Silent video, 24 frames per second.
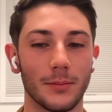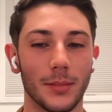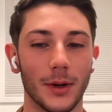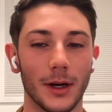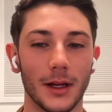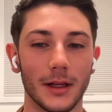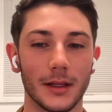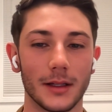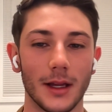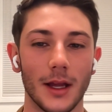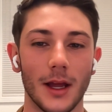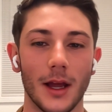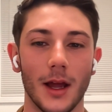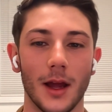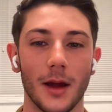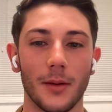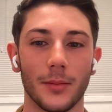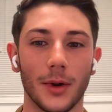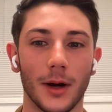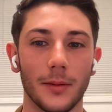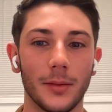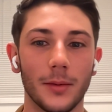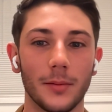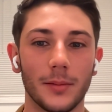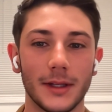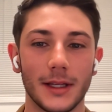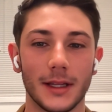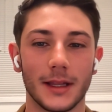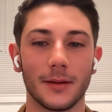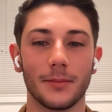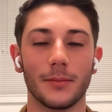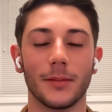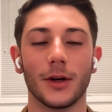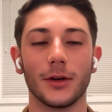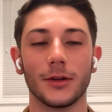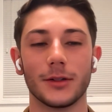But probably
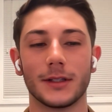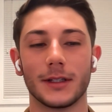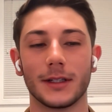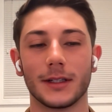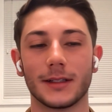the most